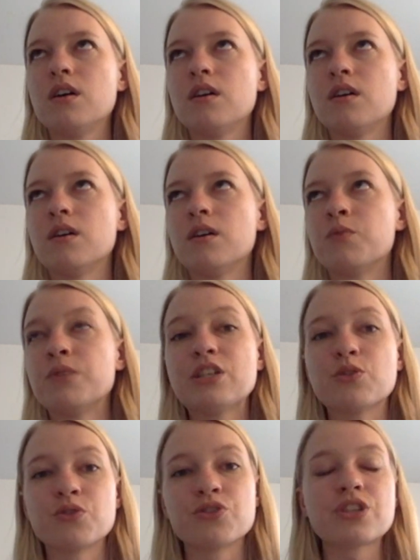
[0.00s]

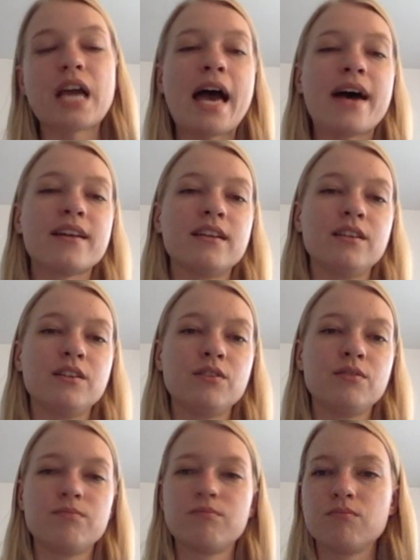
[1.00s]
research at
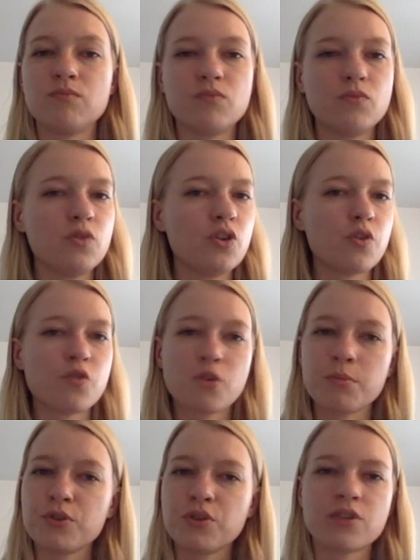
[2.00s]
a
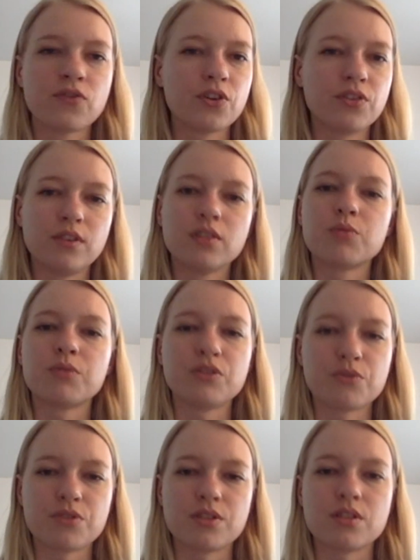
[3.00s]
normal university or
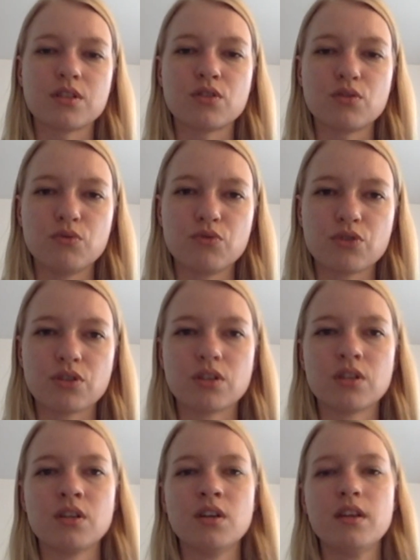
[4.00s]
research
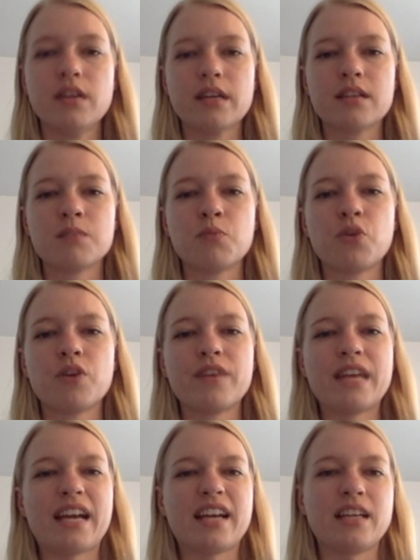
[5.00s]
institution that is more of
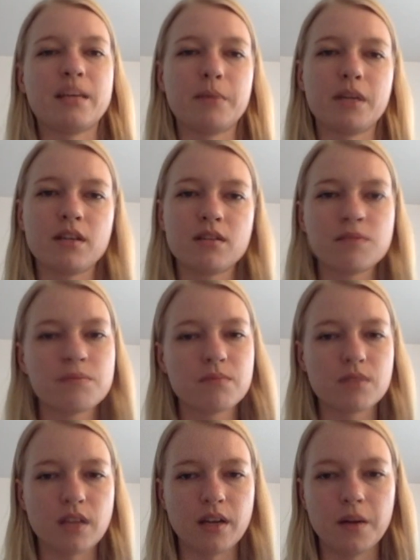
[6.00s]
an academic
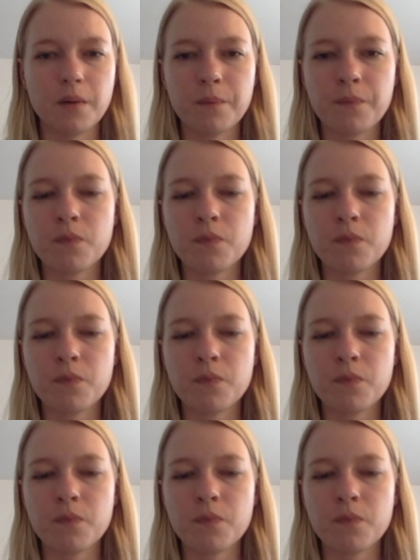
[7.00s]
style.